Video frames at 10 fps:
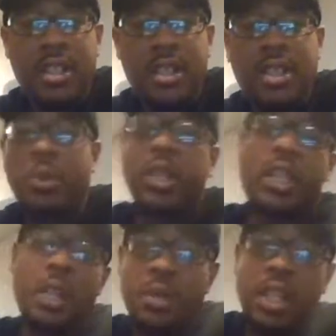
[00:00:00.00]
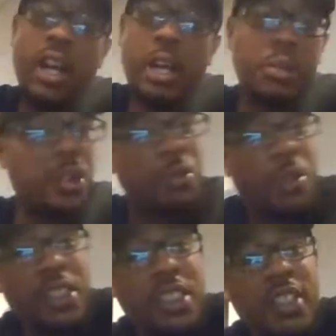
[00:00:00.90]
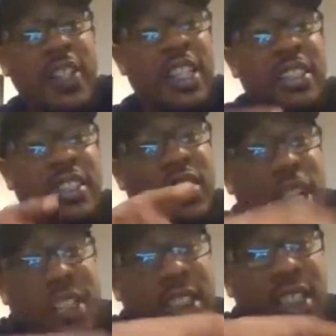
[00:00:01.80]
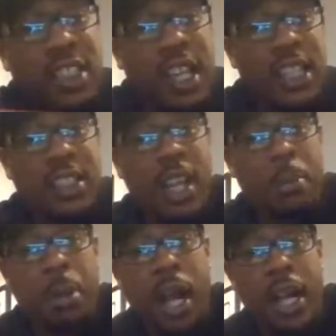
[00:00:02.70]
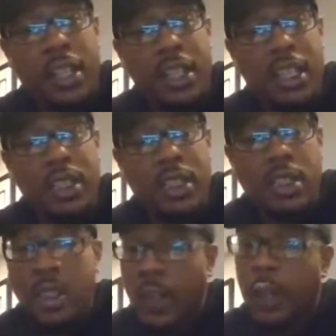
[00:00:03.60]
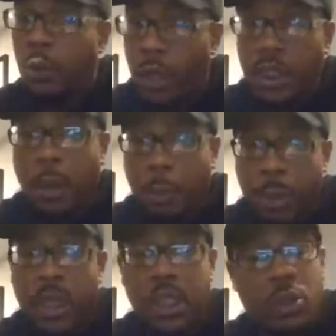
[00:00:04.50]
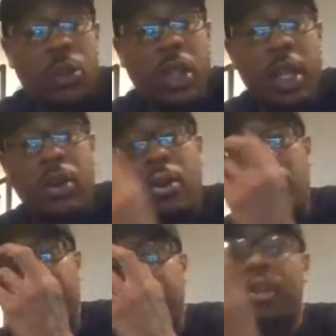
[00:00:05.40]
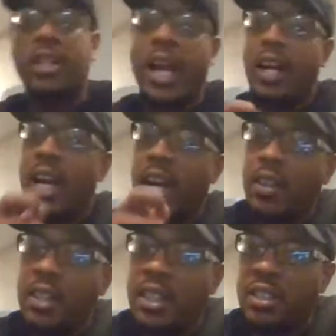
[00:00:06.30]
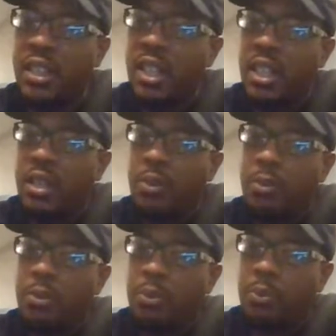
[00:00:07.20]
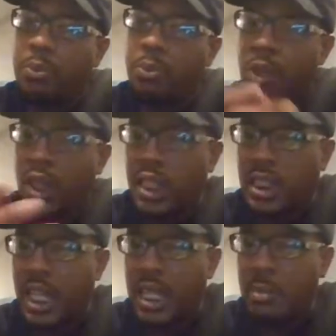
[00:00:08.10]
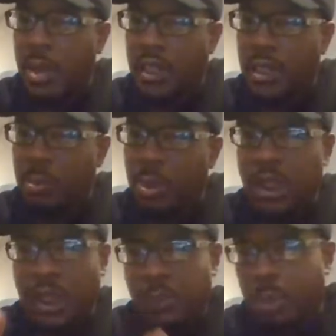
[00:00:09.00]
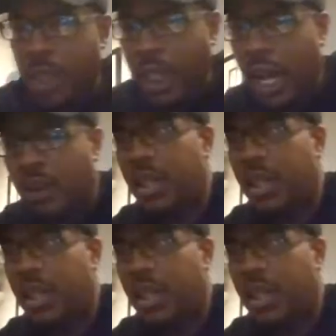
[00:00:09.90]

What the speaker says: so we can keep the cameras on us, just in case they plotting against us, which I'm pretty sure they are. Now Harry done released that he about to put this book out